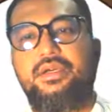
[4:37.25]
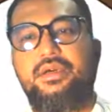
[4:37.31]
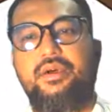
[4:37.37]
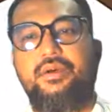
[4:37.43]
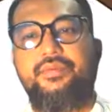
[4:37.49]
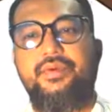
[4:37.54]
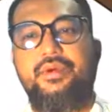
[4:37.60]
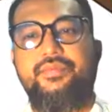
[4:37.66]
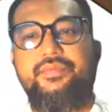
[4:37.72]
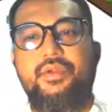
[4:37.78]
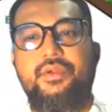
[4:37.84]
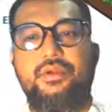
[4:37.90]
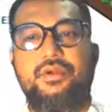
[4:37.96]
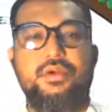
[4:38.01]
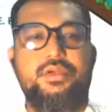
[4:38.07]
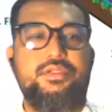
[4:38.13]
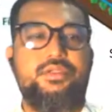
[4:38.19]
of a fuel
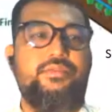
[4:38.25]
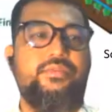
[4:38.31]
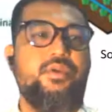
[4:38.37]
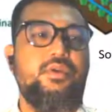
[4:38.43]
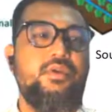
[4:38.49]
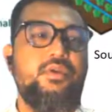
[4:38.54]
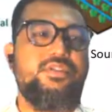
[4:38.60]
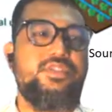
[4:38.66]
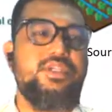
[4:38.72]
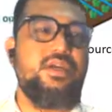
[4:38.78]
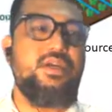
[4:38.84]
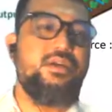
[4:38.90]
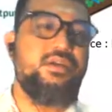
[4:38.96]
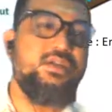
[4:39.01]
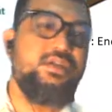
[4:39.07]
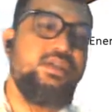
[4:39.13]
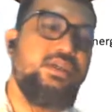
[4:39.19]
cost, fuel
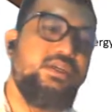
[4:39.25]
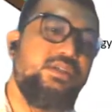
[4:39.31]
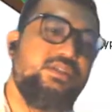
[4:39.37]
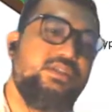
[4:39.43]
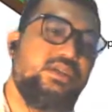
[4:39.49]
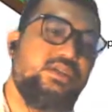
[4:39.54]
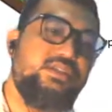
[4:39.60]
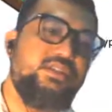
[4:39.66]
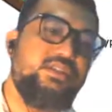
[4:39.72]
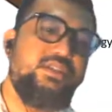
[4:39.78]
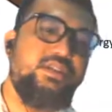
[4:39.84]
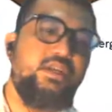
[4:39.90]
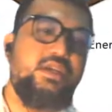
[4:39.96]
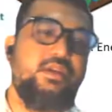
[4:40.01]
scarcity,